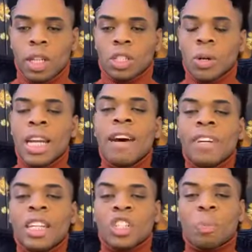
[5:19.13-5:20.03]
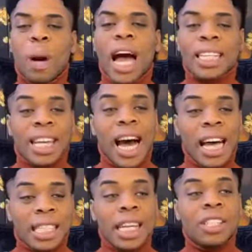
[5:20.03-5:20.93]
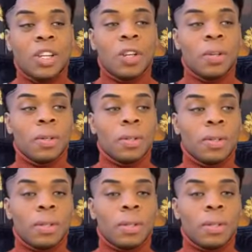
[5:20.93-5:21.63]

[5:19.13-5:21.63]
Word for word: So never despise God teaching you.